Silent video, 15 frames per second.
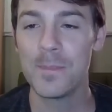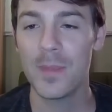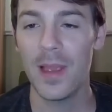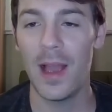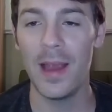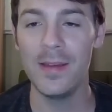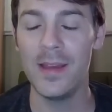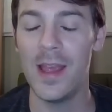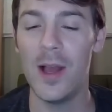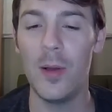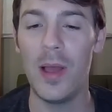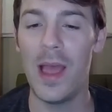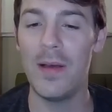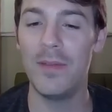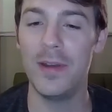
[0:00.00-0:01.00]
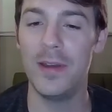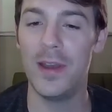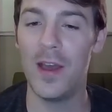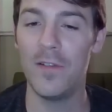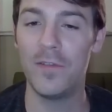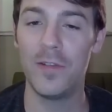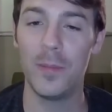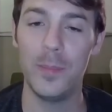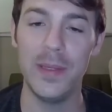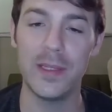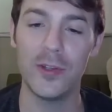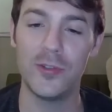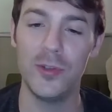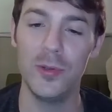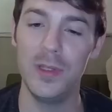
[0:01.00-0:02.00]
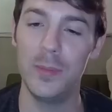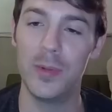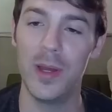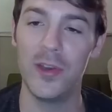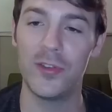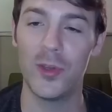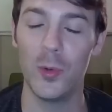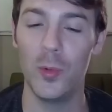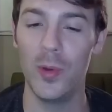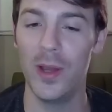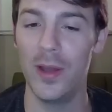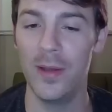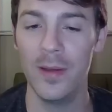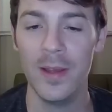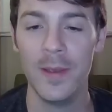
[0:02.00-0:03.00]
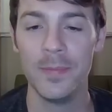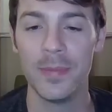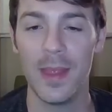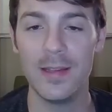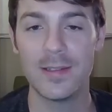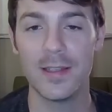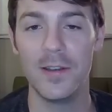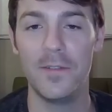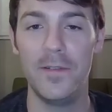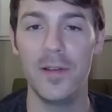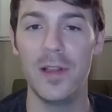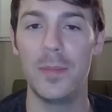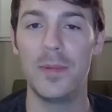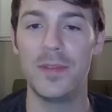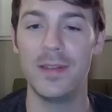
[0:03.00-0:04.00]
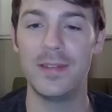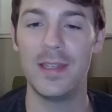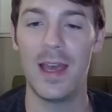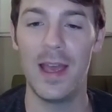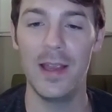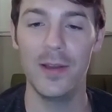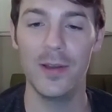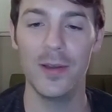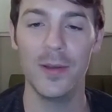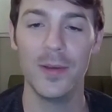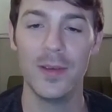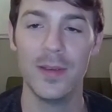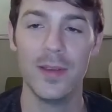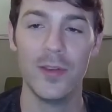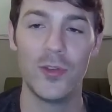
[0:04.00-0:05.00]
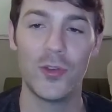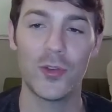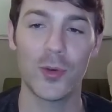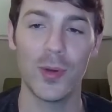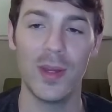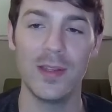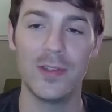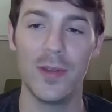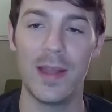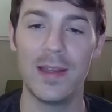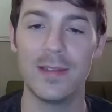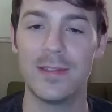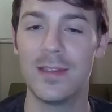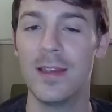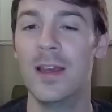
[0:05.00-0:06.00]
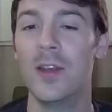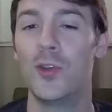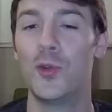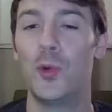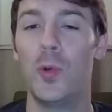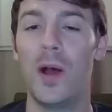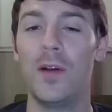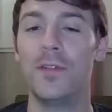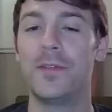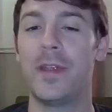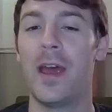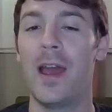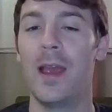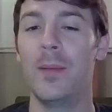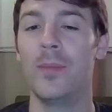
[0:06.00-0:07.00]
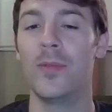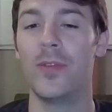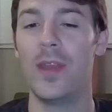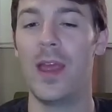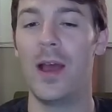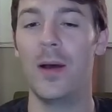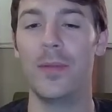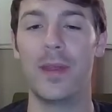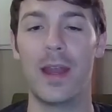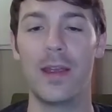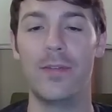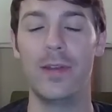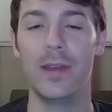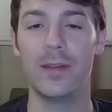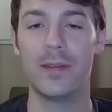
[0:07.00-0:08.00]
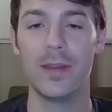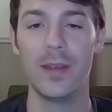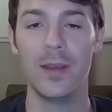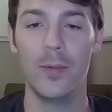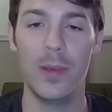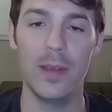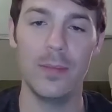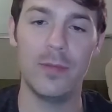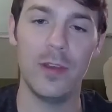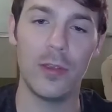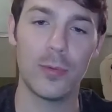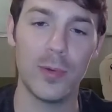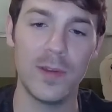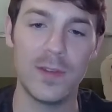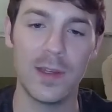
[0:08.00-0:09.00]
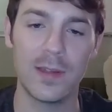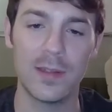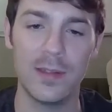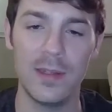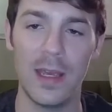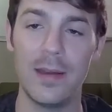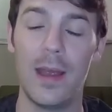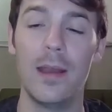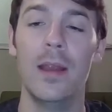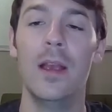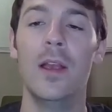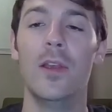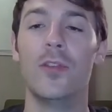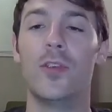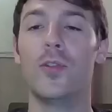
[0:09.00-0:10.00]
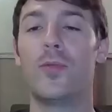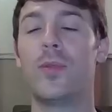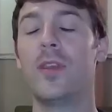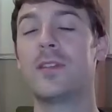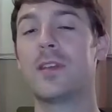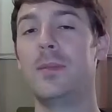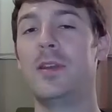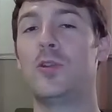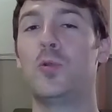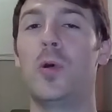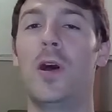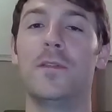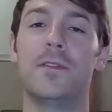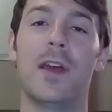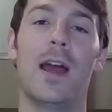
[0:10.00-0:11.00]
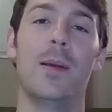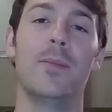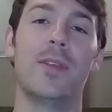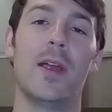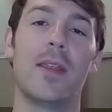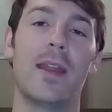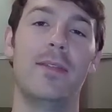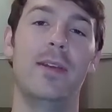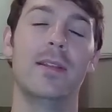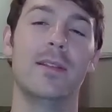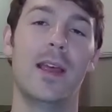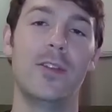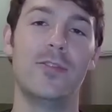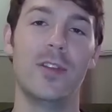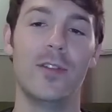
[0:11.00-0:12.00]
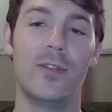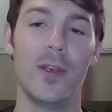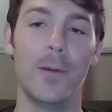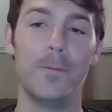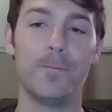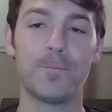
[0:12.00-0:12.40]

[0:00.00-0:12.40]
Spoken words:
I now have enough Pikachu Libres to where it's going to fill up this entire screen. So that is 12 times now that I've hit, wait, let's see, 3, 6, yeah, 9. So it's going to be 12 times now that I've hit Legend. So